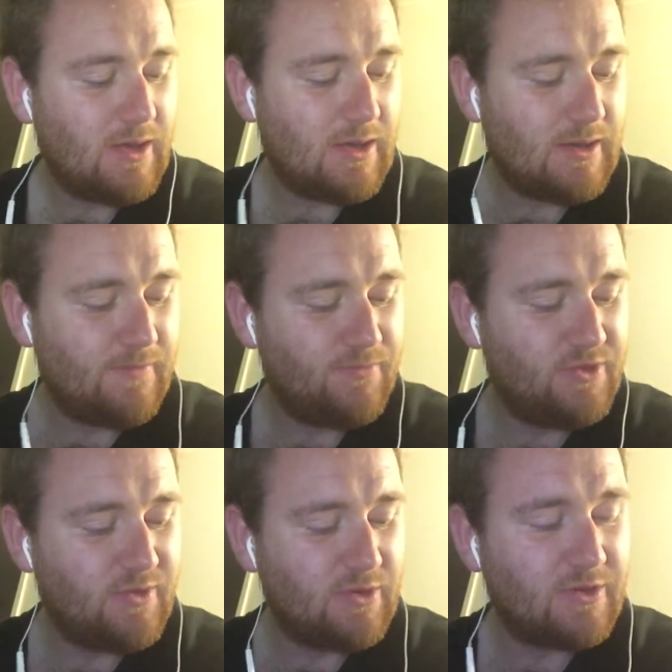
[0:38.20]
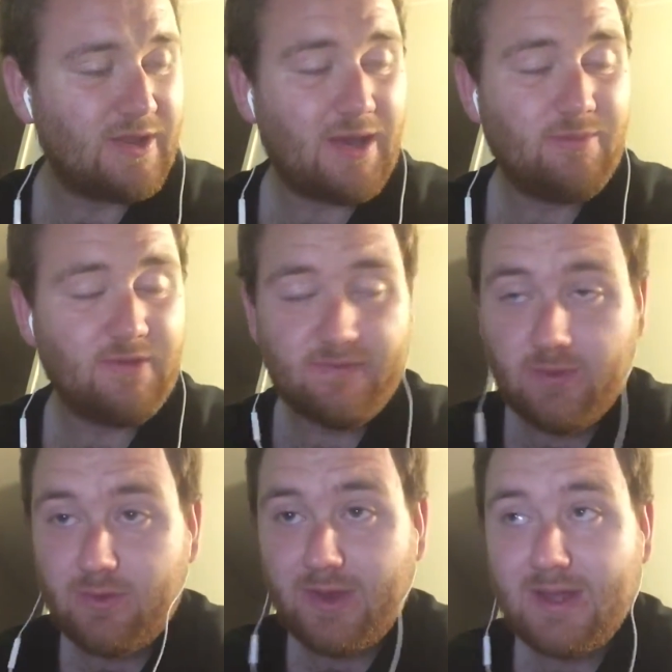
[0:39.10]
um, do a lot of that
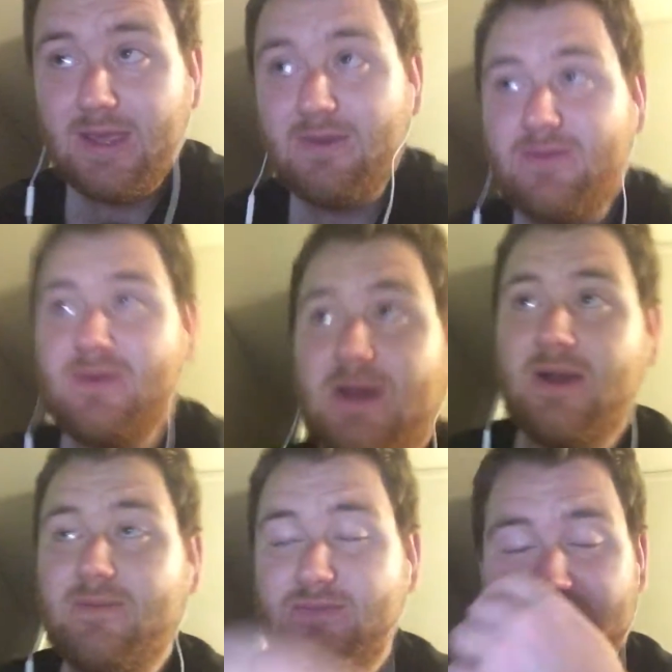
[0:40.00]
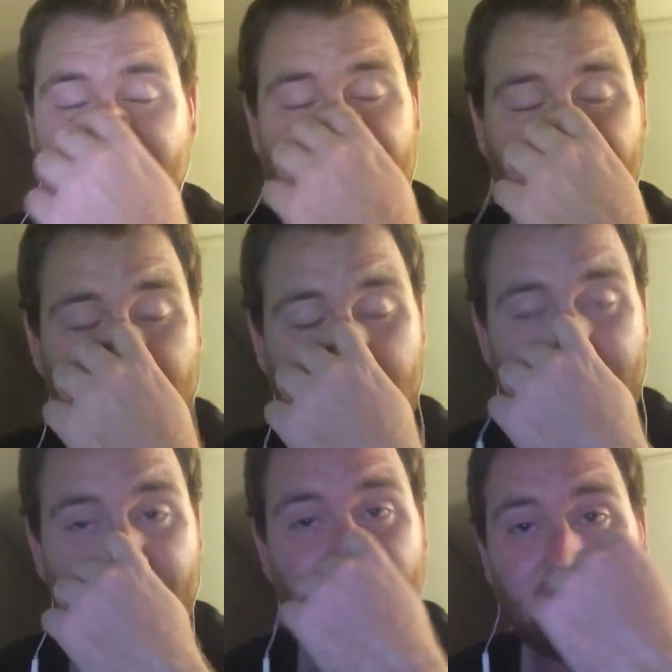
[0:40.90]
before I leave, um, just so
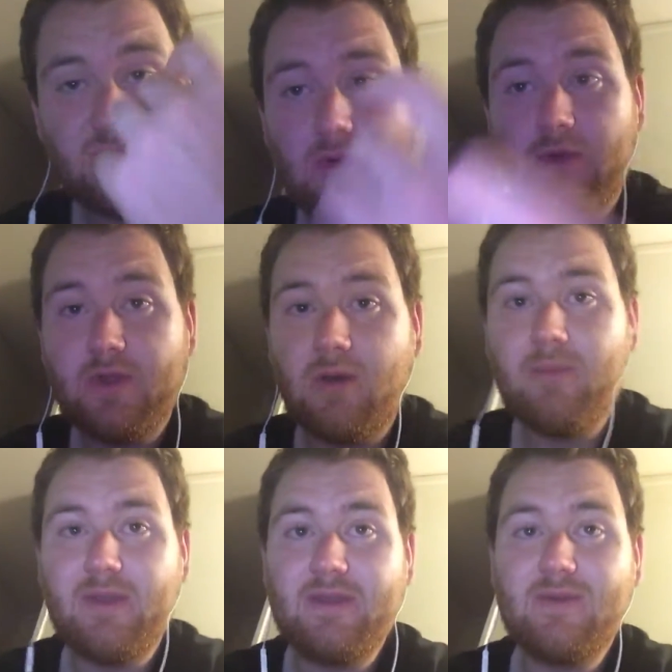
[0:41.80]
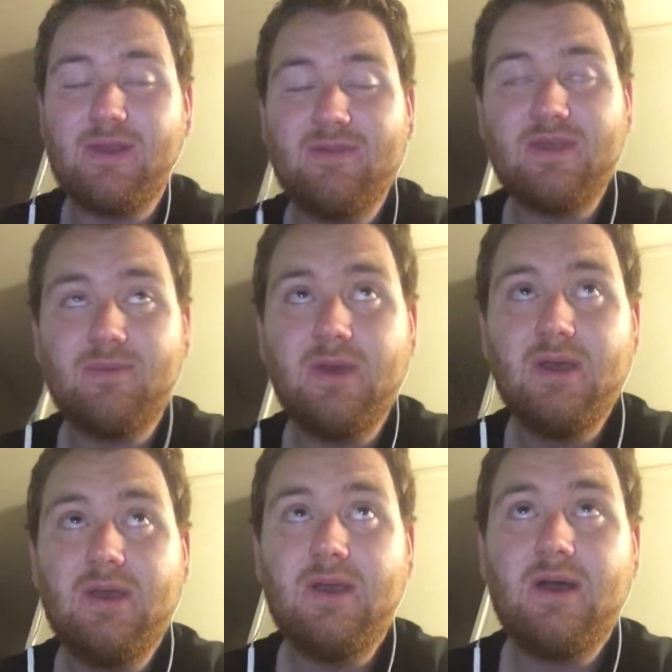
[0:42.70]
I've caught up and I don't leave them
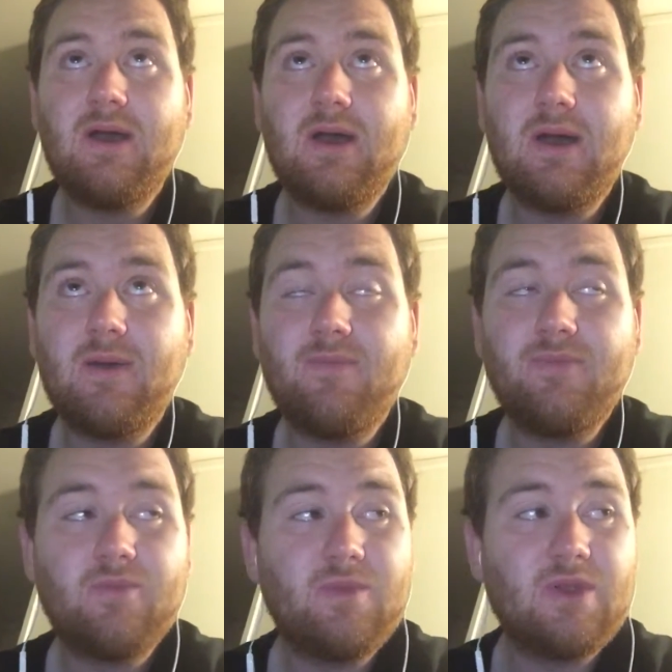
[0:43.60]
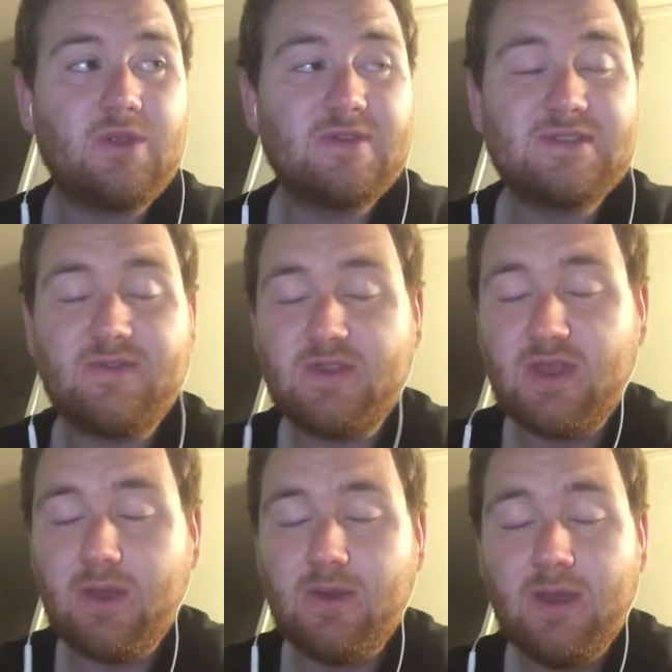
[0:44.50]
um, with a lot of stuff to
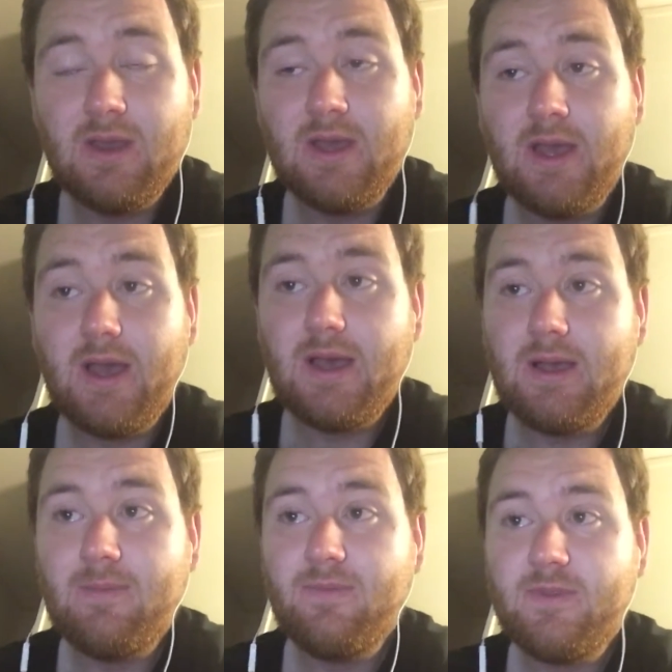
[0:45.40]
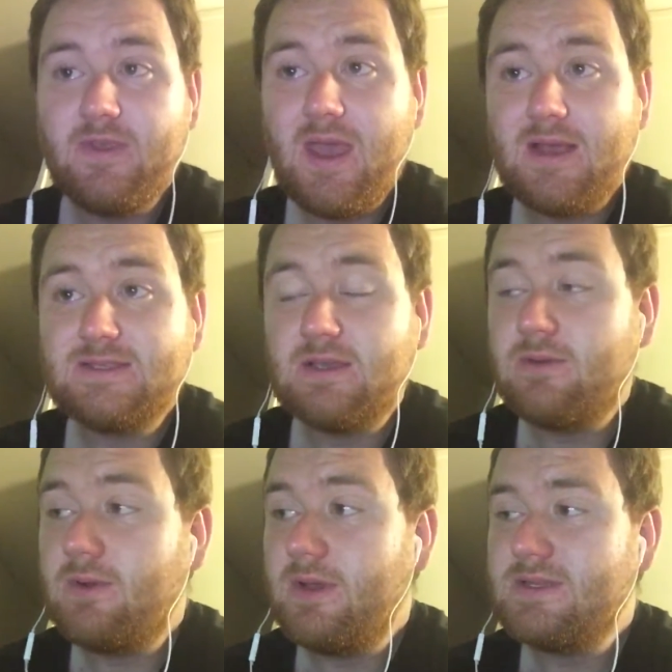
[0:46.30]
do. Um, so yeah,
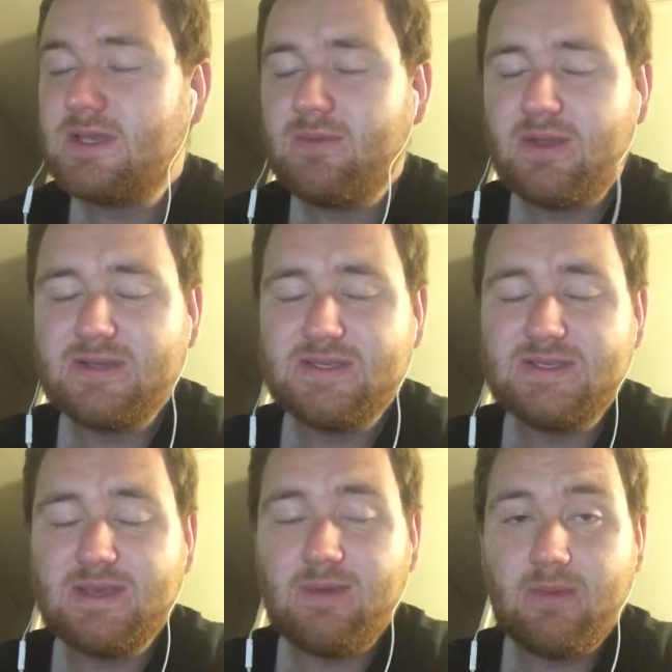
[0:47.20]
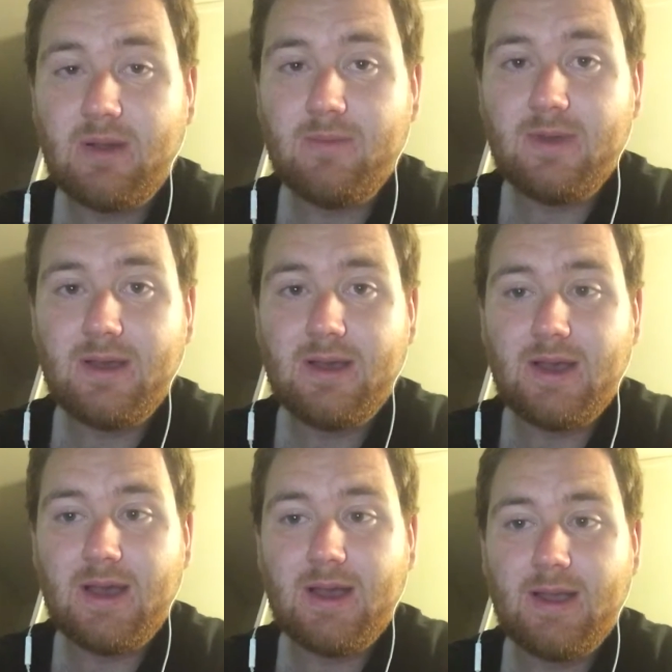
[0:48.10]
so it's going to be nice to see my mom,
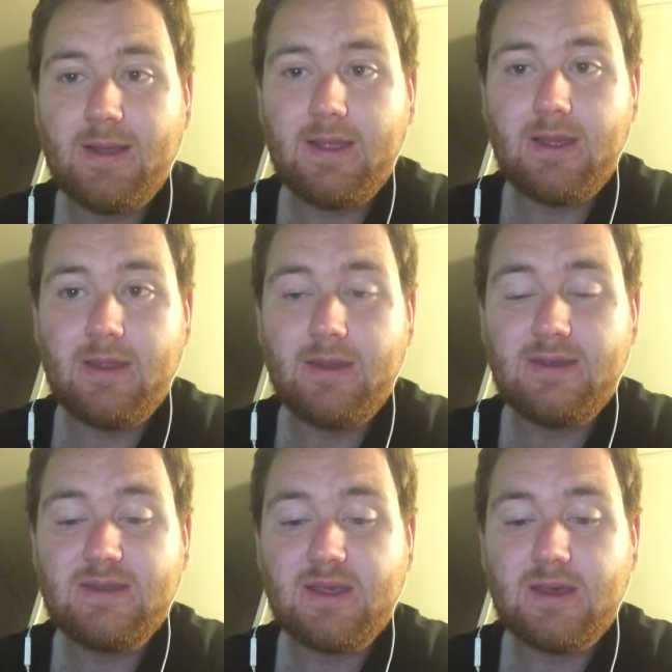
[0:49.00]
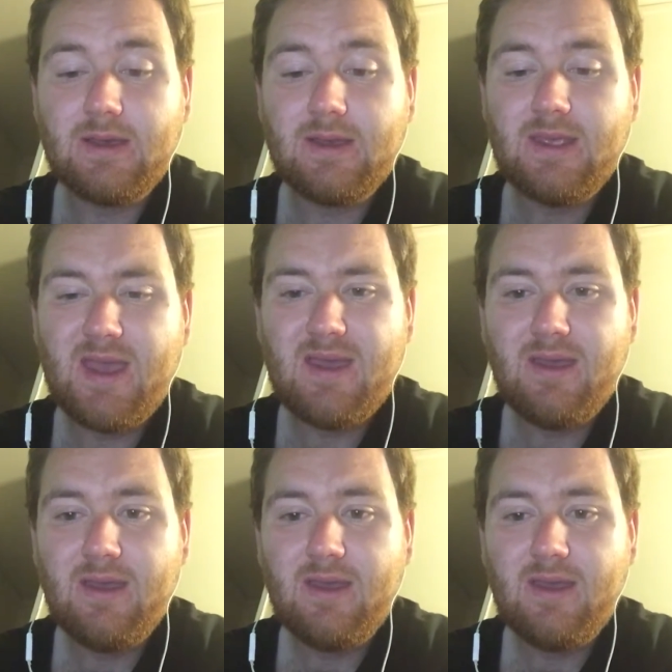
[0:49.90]
and uh, yeah,